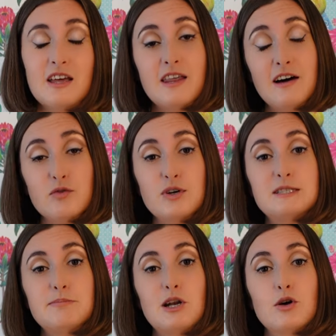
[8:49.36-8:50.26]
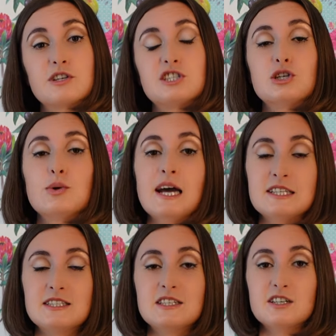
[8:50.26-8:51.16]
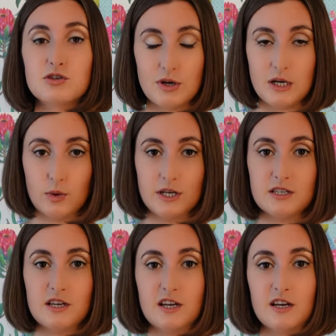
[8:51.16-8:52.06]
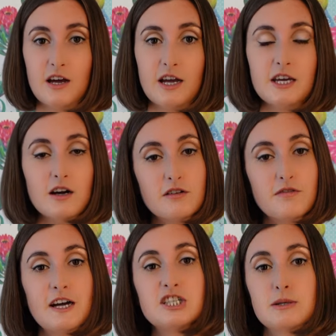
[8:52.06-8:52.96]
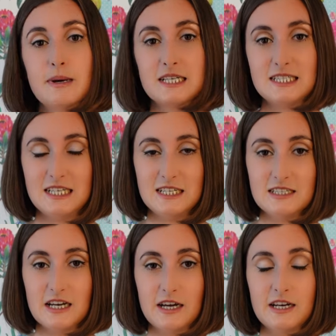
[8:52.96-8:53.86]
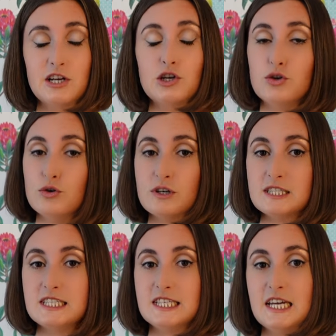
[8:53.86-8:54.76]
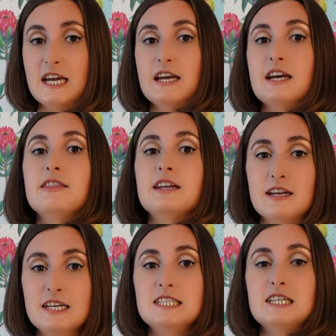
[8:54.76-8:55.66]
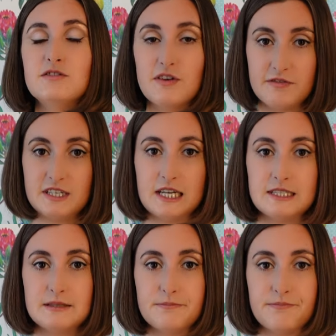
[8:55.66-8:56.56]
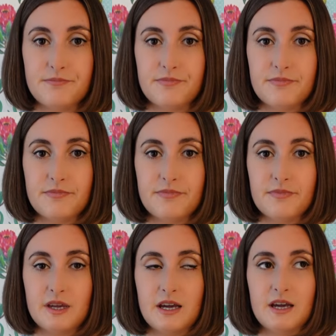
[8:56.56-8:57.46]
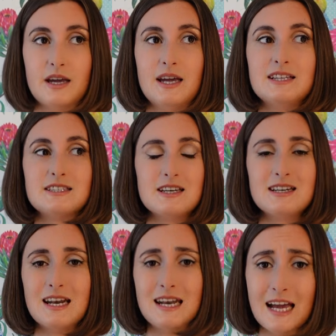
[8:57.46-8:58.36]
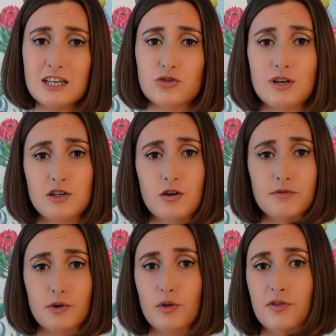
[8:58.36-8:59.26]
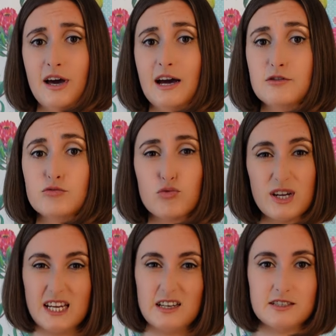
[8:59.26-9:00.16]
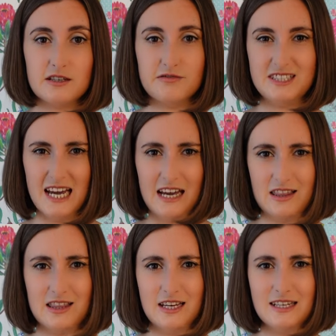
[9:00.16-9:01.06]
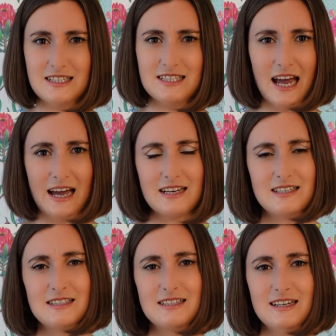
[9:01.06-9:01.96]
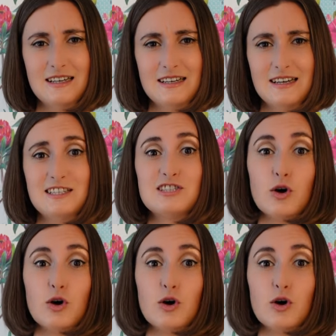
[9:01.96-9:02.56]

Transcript: That voice belongs to Esther Greenwood, a young fashion magazine intern in New York City in the nineteen fifties. It's an electric novel that reeks of death and sex, and is